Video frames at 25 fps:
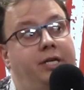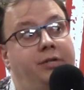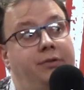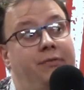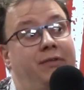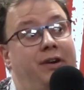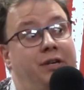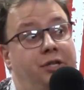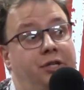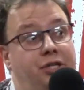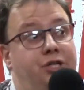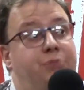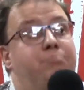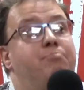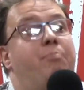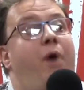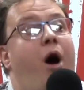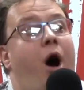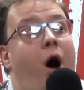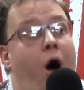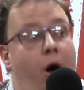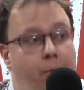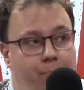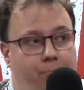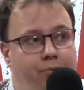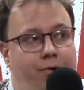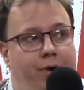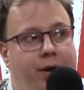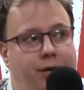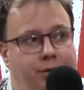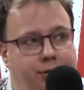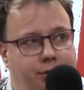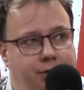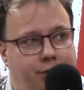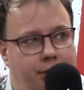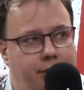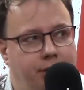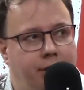a very smart
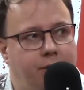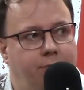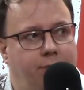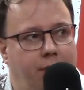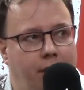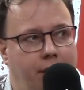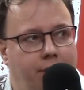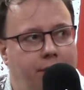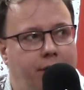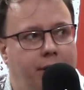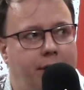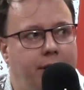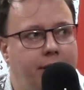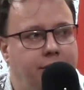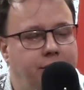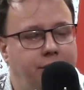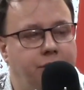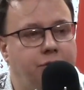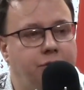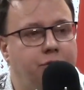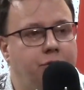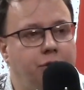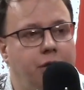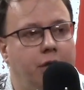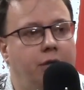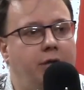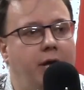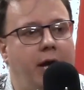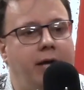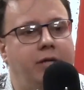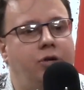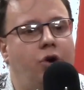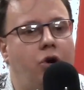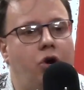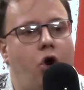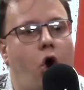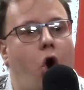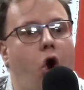presser. That's what I think he is.
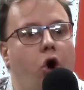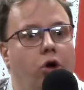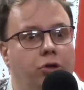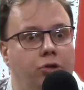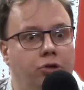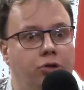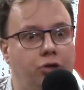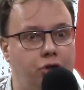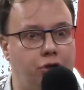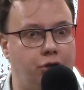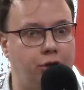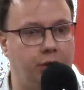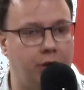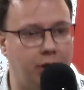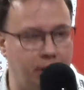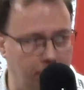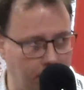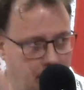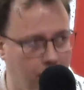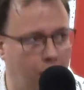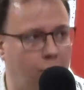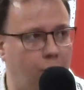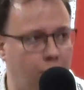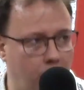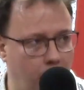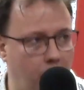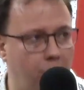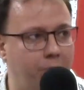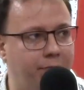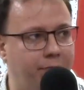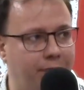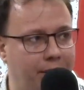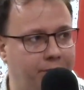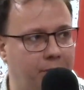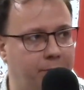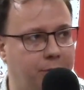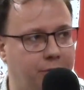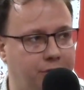He's not constantly all
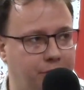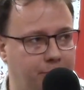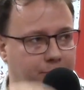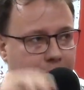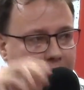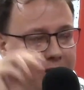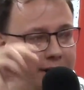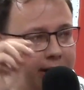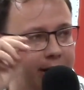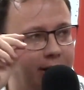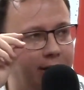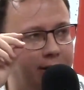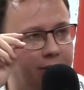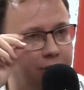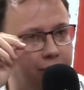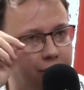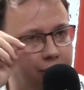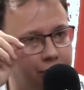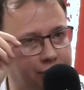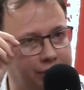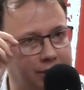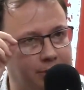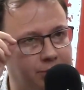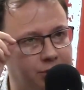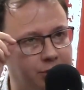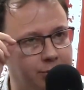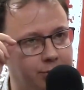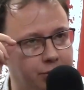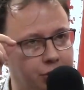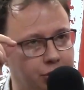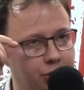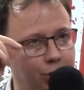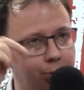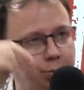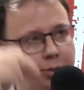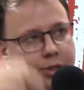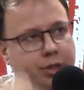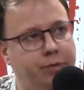over everybody, but he just seems to
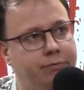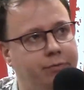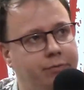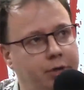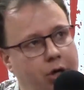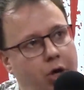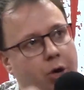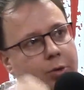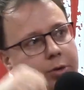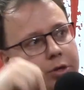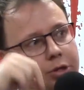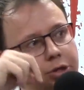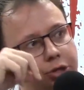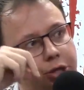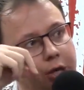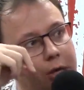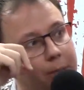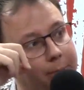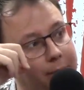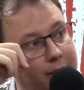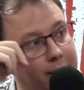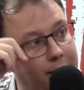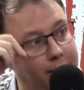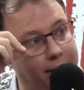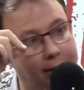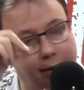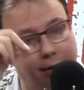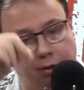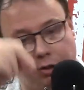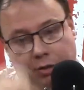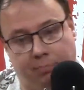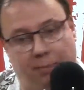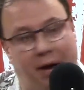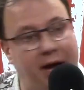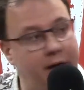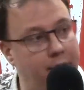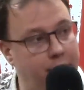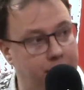intuitively know when there's going to be a little
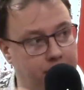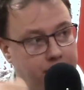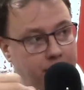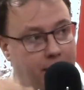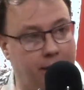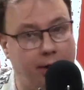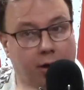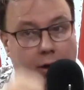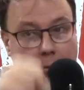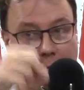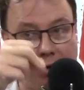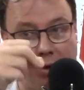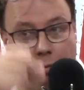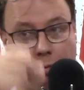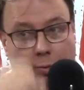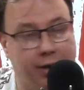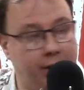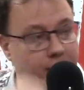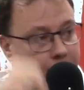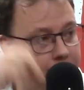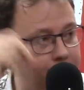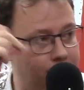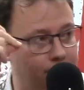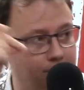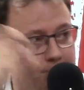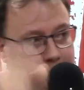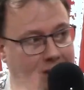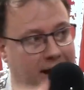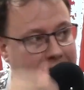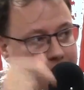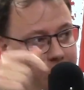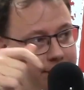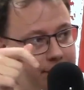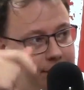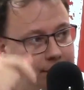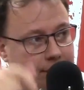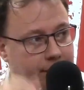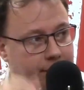bit of weakness, and
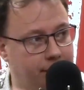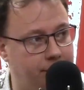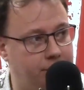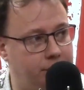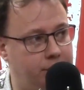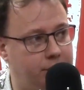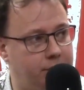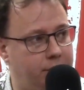bang, there he is.